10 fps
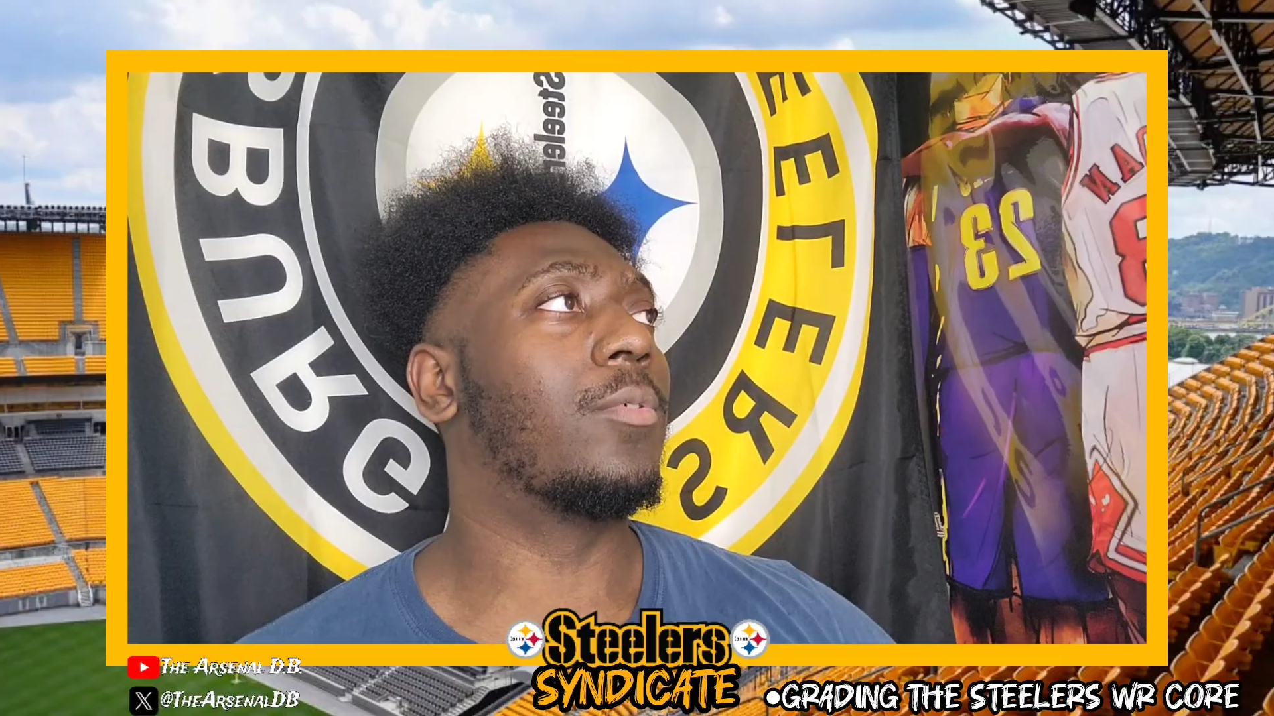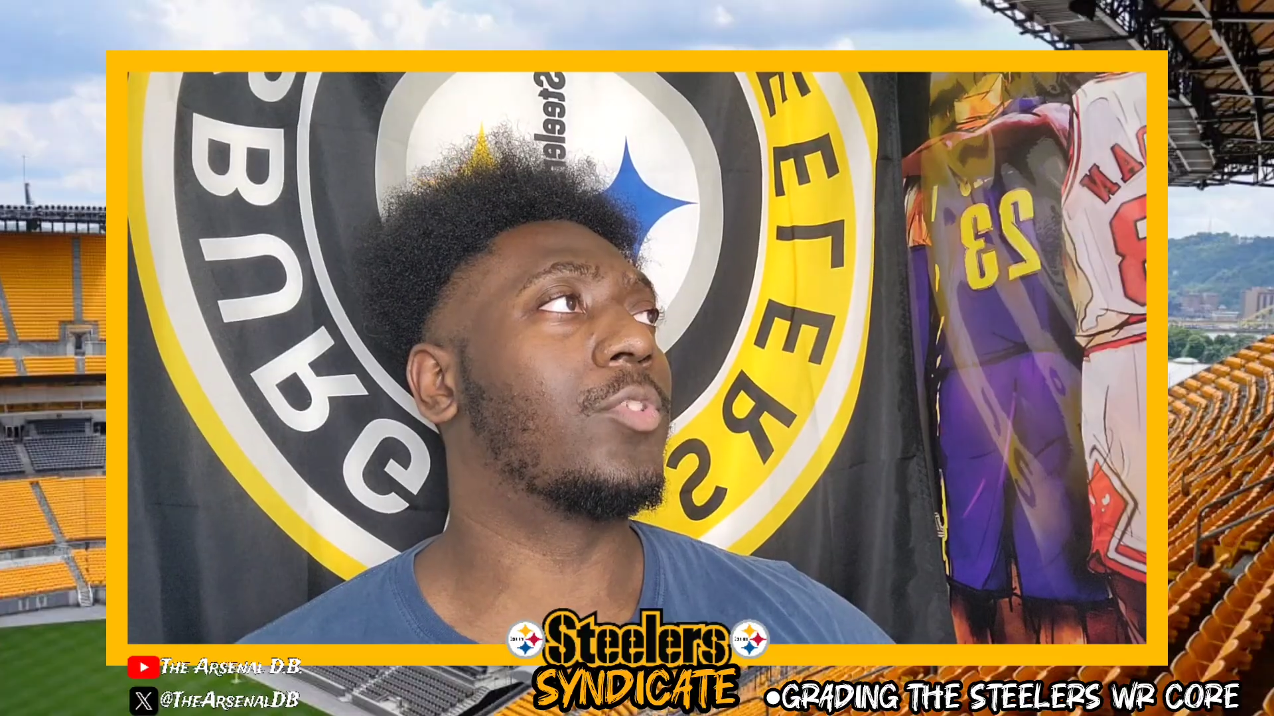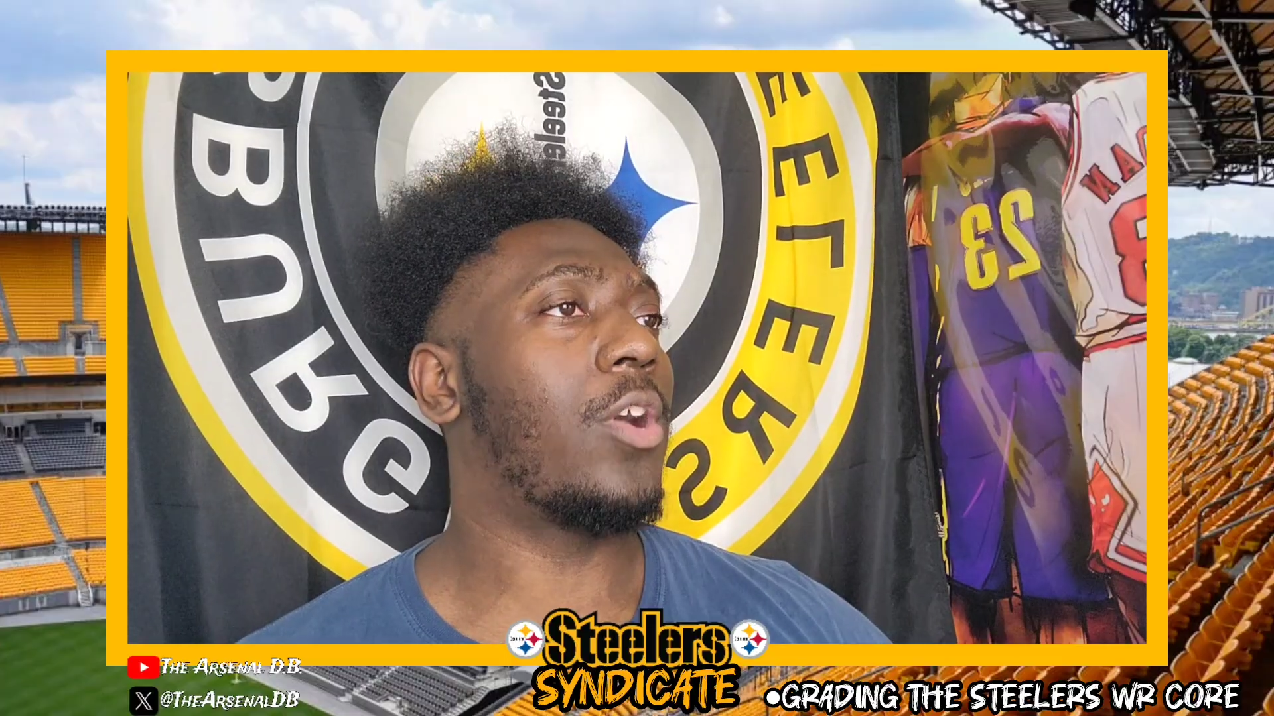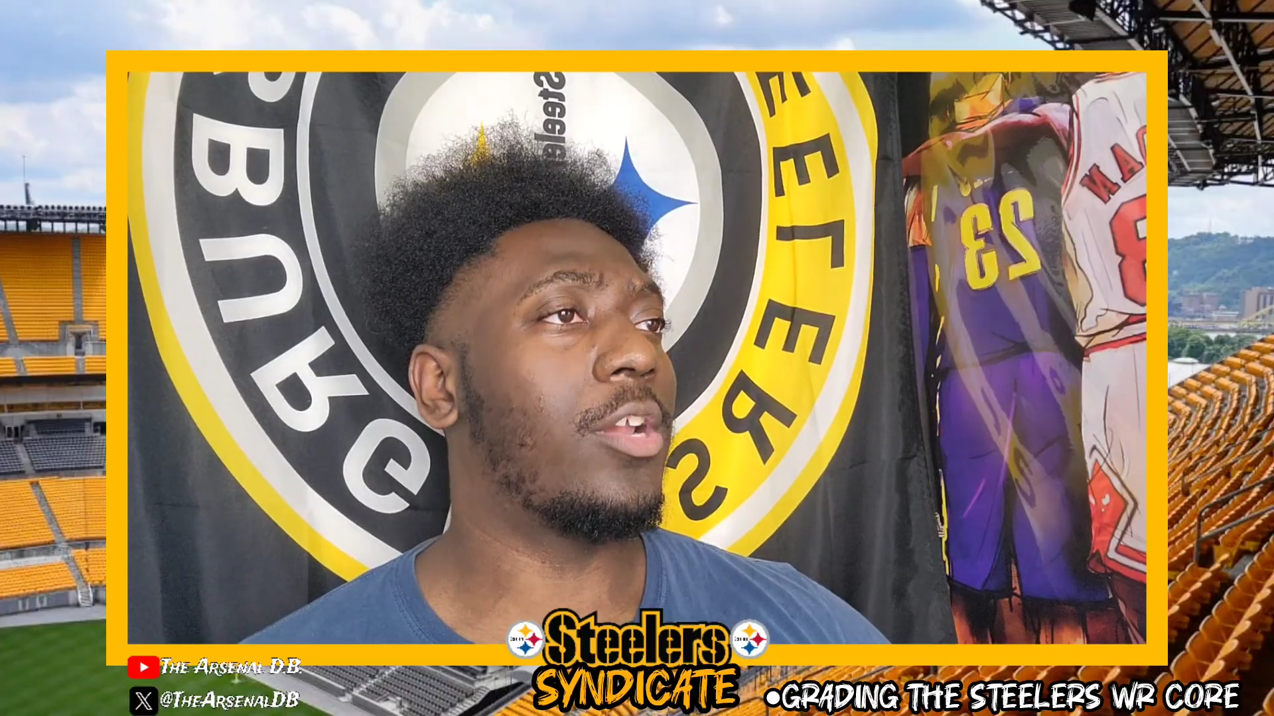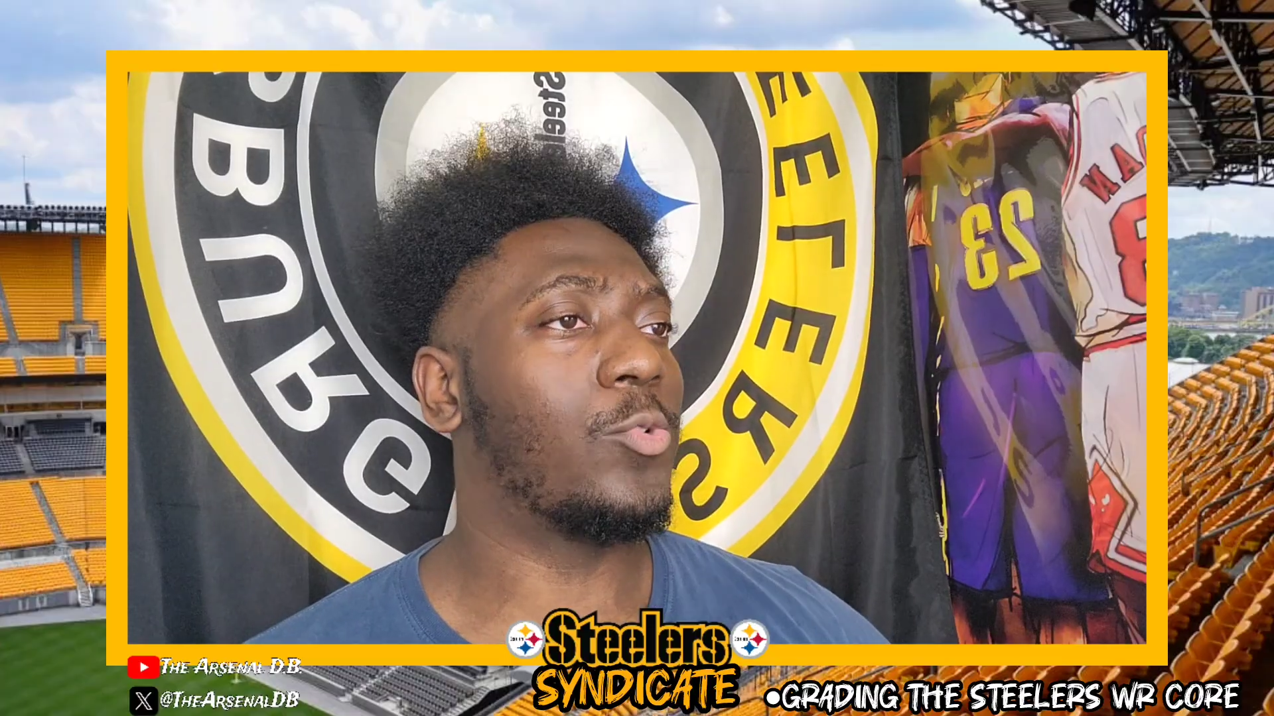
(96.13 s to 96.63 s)

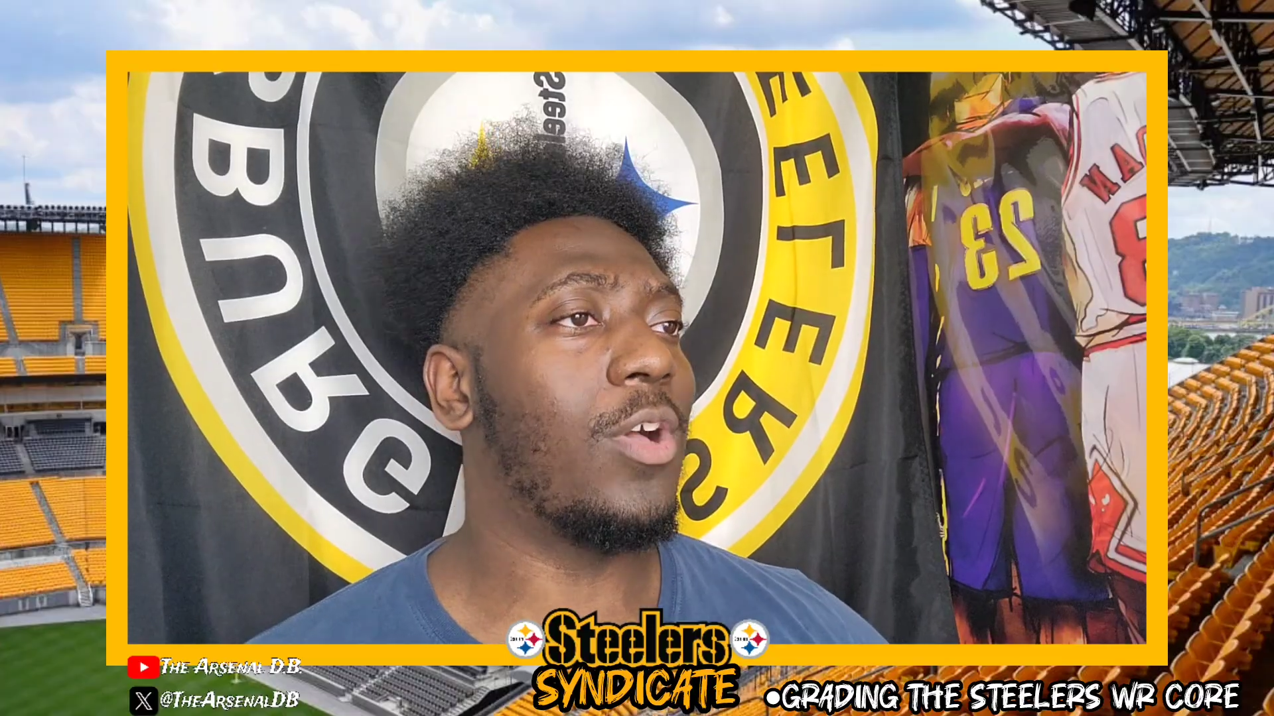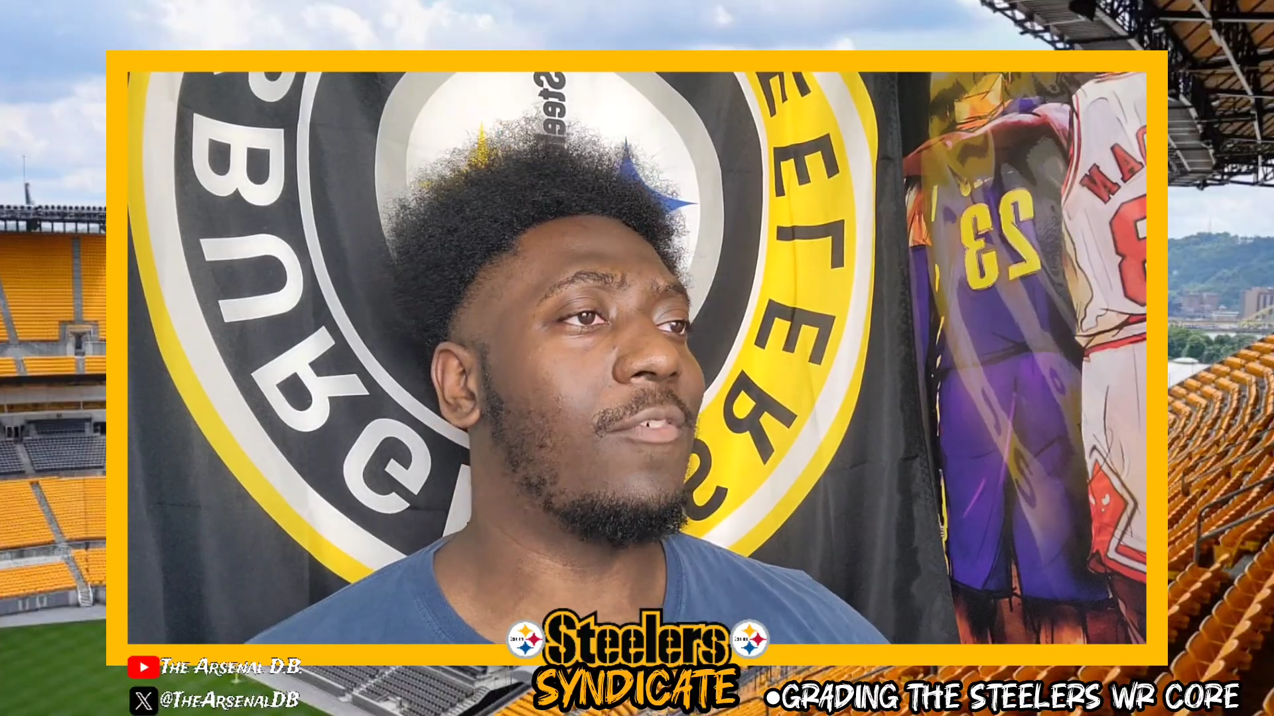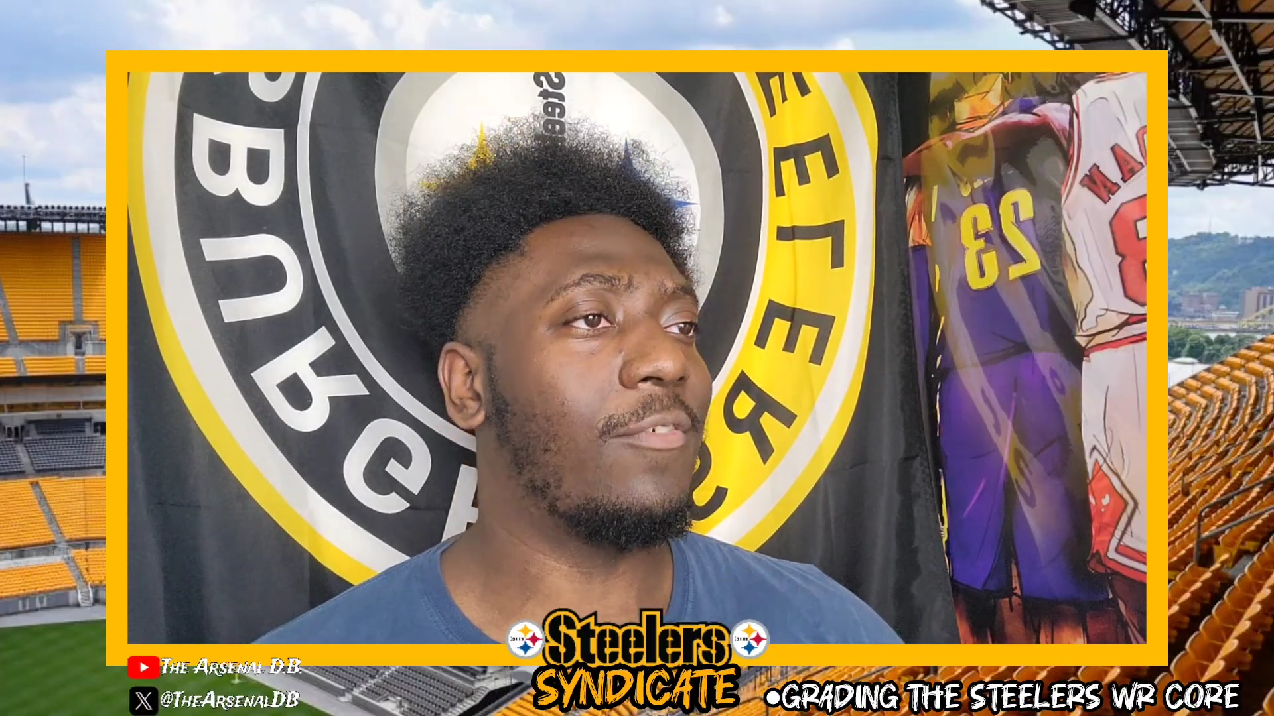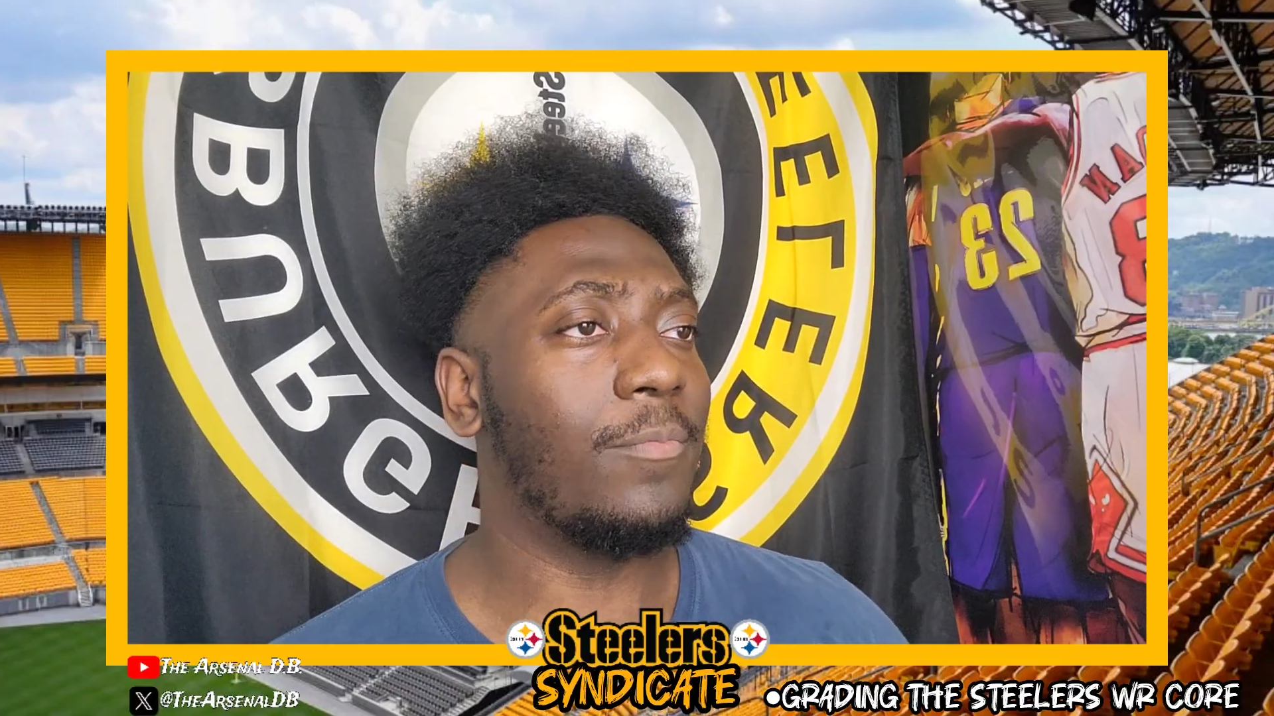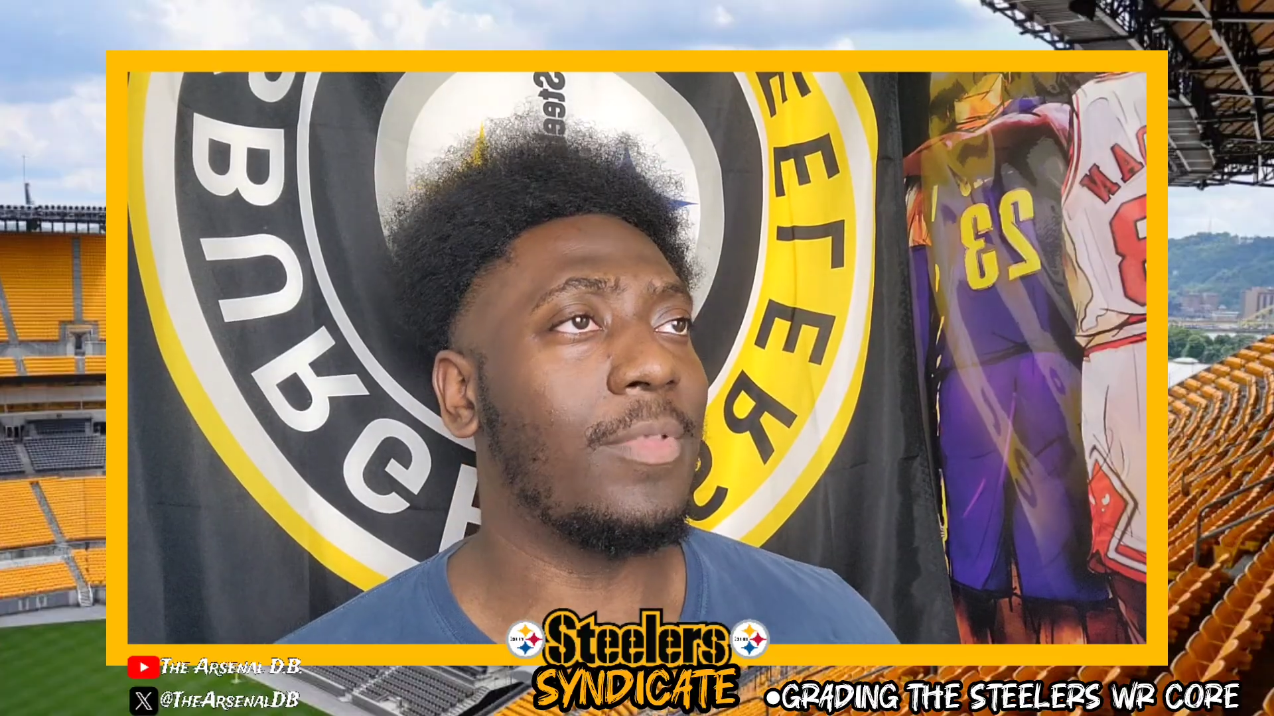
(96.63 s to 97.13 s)
started
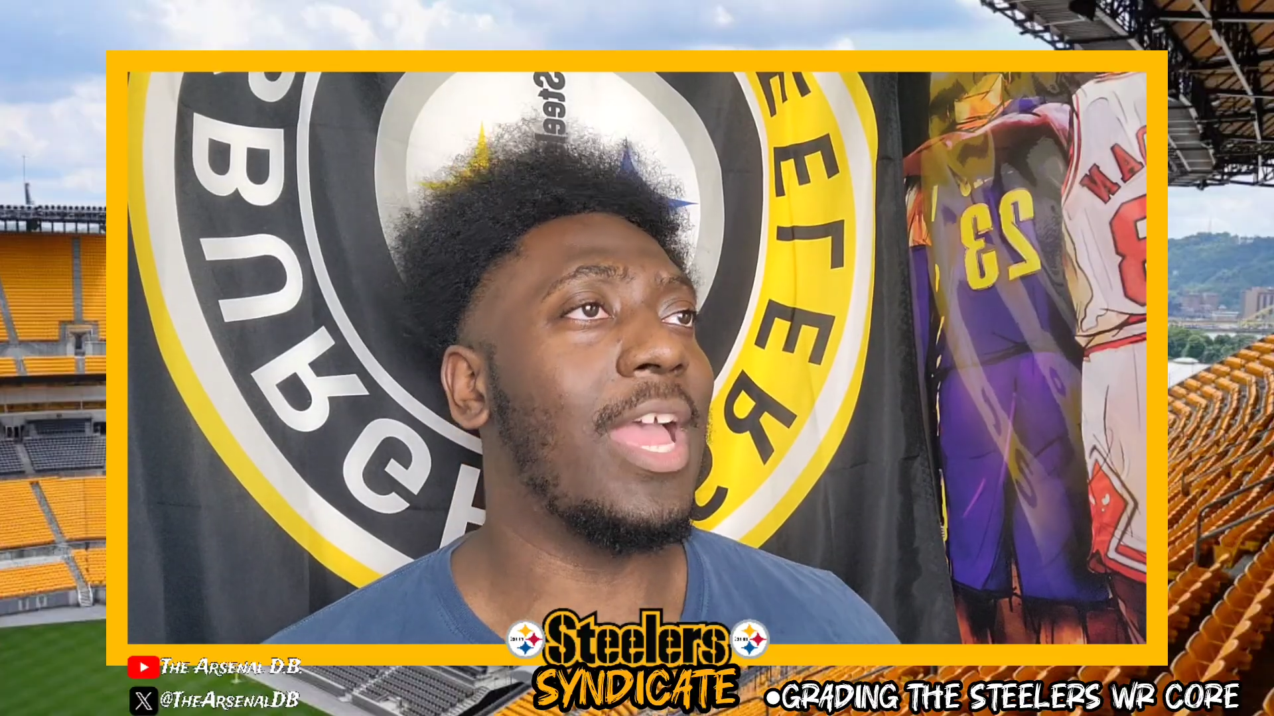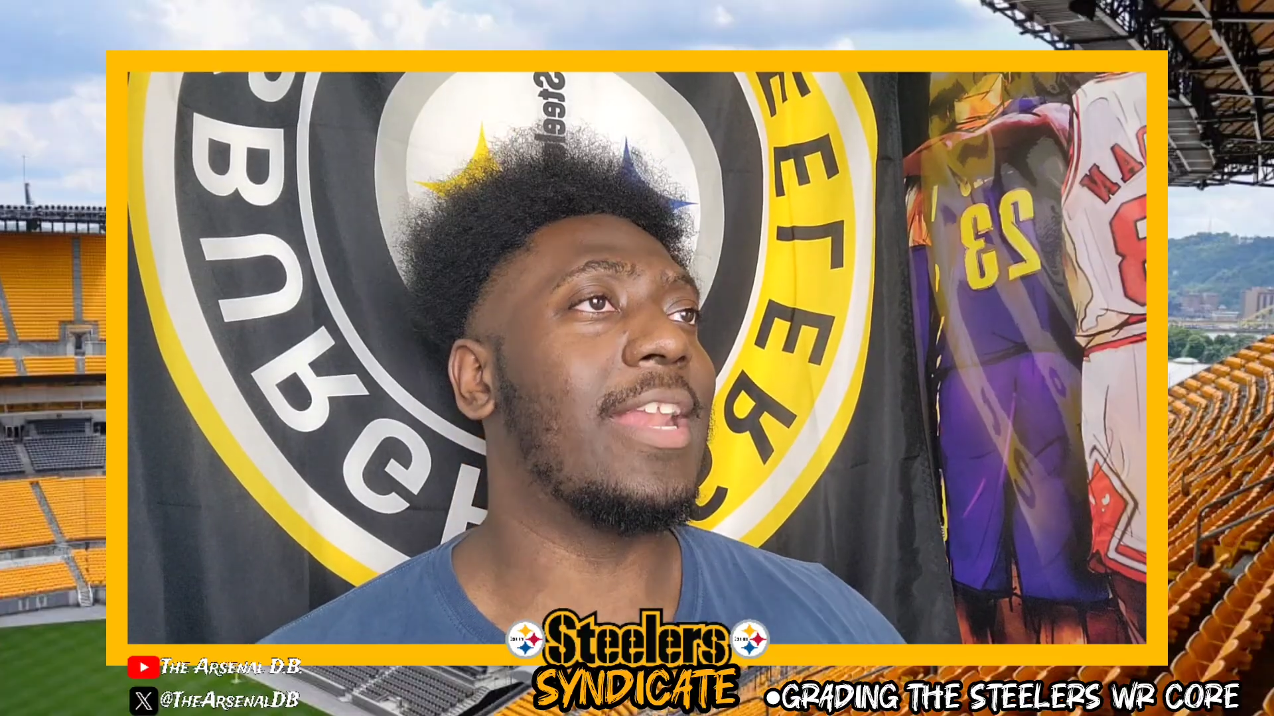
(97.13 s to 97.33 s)
12 of them,